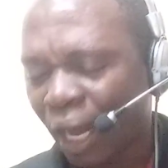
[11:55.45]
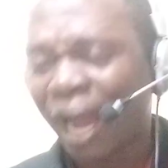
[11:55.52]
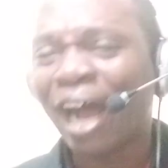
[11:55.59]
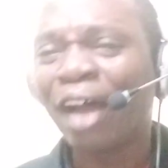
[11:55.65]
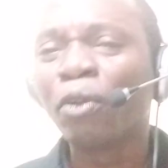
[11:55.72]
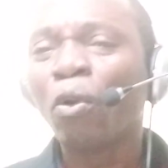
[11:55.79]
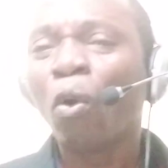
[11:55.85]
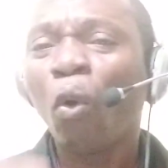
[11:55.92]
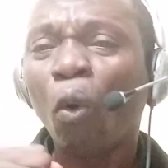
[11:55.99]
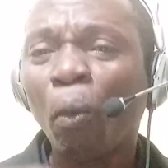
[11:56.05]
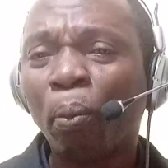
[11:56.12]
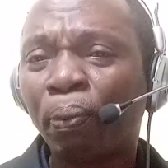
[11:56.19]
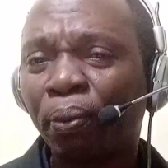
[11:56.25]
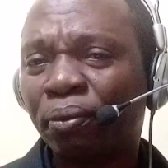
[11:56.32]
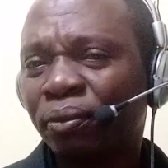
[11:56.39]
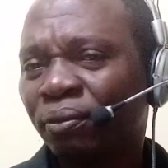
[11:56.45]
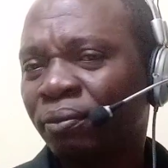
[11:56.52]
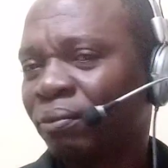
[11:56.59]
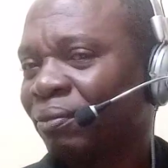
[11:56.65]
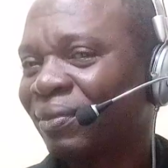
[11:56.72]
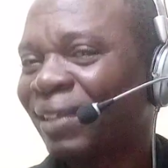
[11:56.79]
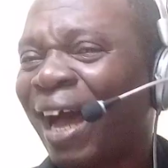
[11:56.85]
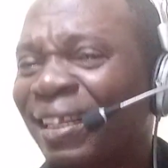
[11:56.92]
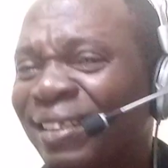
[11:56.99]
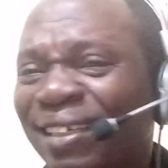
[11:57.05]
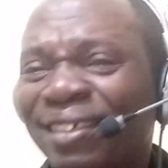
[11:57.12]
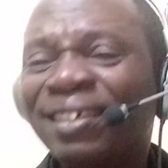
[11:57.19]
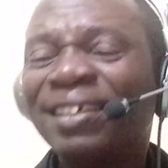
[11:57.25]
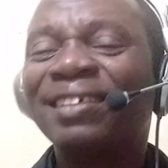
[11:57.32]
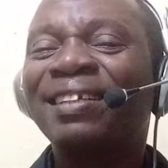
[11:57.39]
and hope that
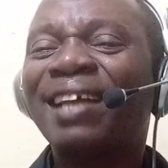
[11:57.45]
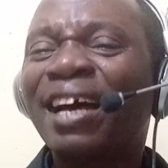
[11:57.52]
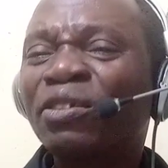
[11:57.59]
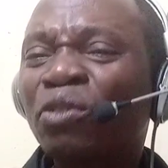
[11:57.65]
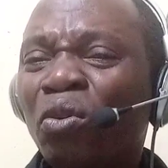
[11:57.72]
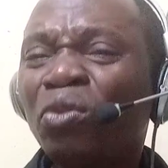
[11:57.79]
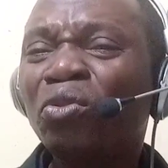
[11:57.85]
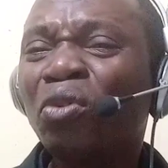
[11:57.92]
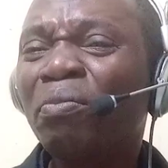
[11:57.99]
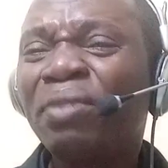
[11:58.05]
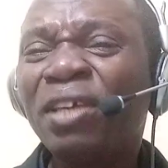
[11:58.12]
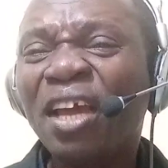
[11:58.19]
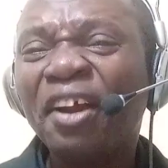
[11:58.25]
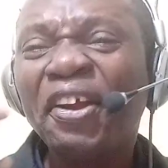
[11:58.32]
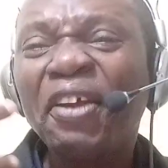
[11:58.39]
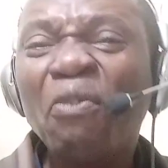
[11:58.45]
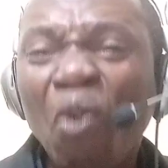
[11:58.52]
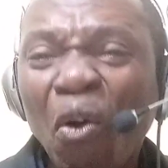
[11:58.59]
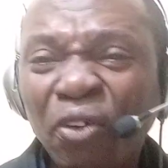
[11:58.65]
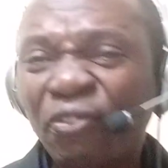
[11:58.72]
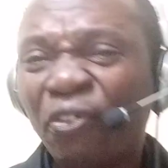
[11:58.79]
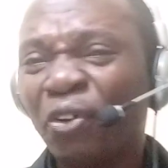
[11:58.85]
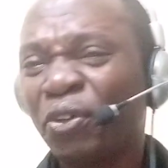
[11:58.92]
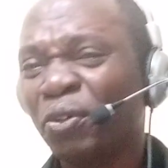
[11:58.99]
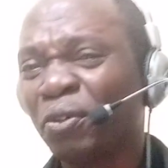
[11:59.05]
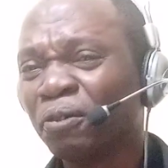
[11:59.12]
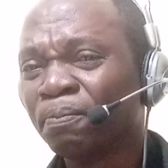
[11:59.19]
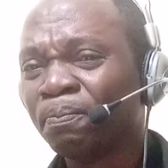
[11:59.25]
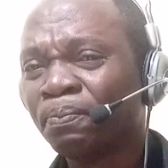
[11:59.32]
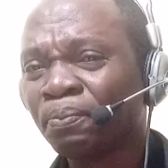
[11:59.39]
there's going to be a reward for you.
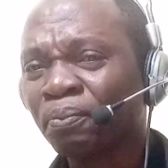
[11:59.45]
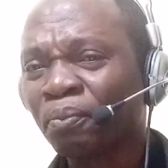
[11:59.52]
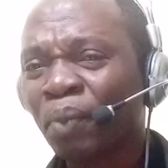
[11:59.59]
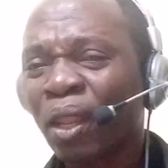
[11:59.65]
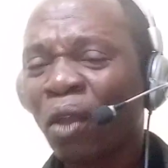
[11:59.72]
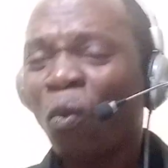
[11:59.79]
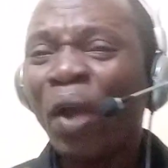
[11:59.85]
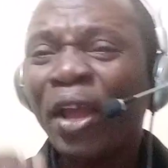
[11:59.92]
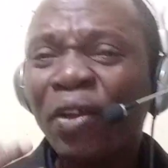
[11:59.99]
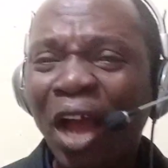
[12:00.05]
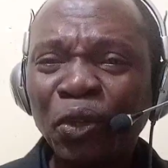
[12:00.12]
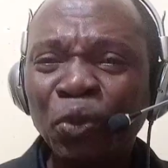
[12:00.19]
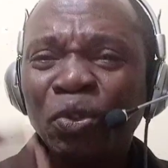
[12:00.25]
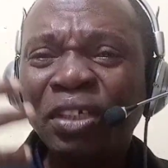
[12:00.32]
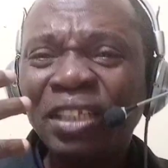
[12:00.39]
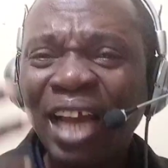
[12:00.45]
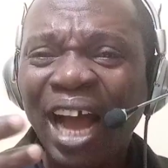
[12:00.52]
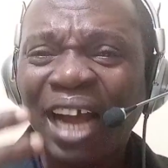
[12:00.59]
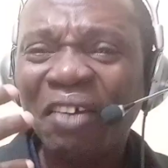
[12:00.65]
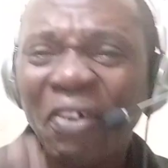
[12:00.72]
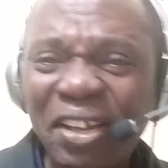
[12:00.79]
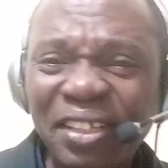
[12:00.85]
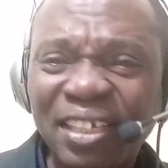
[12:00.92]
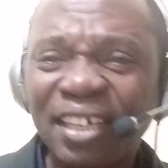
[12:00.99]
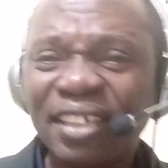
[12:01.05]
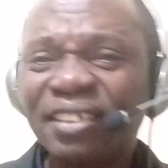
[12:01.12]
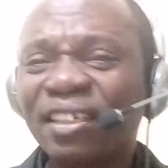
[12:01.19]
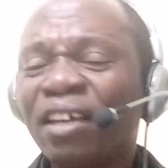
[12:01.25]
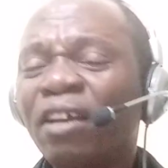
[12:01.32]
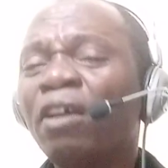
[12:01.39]
When you are doing that great
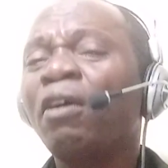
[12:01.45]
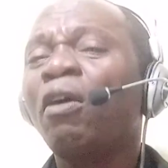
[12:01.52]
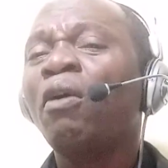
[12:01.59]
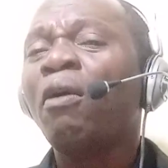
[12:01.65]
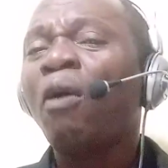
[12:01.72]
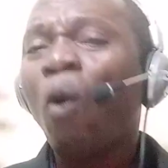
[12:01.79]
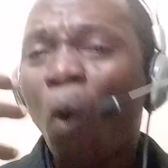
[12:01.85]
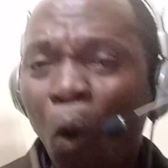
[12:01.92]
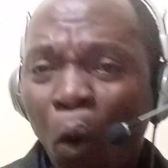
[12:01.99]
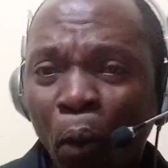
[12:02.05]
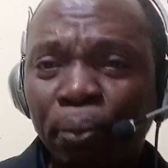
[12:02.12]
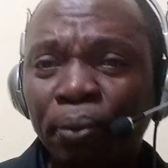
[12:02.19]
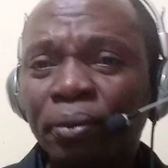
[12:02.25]
things, hope,